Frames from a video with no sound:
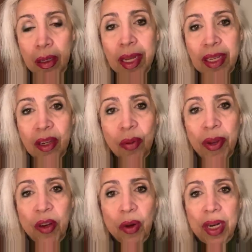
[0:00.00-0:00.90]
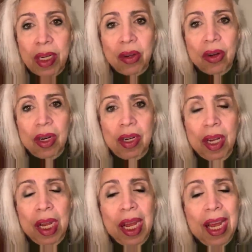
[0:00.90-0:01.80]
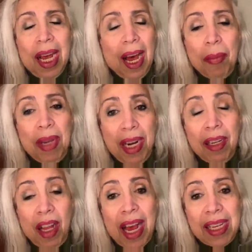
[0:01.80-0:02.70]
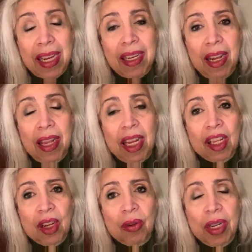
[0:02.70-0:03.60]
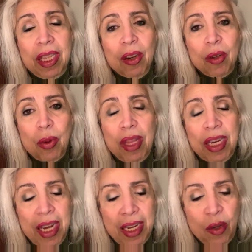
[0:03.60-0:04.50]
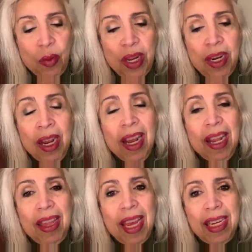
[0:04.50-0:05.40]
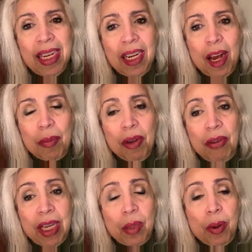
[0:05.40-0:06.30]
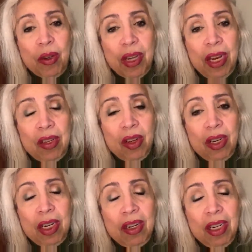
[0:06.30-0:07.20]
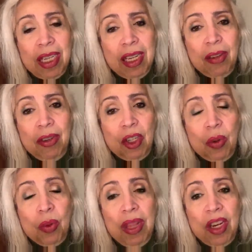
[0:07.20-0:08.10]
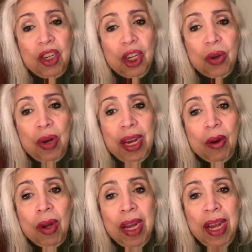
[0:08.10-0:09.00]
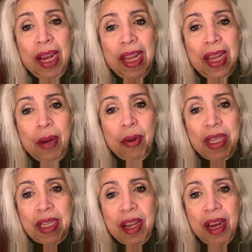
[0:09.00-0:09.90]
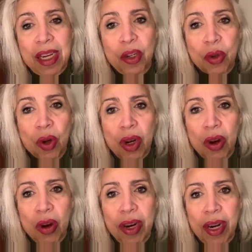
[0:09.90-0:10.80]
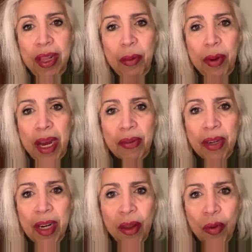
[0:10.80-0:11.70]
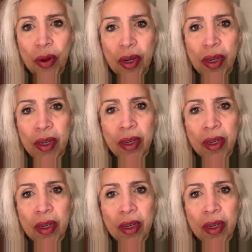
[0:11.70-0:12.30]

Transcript: they stole my credit card. I mean, as I say, they cloned it. Those were the days when they did a couple of exposés on it on television where they showed how they would slide your card and they would have another one.